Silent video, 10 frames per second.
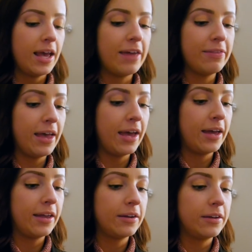And
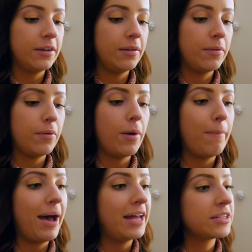then a
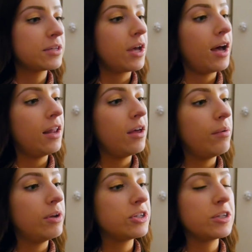matte colour,
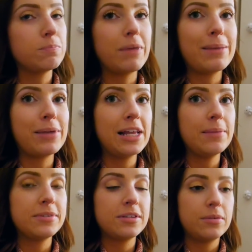which is Baby
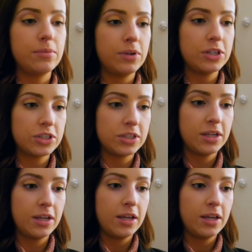Lips, which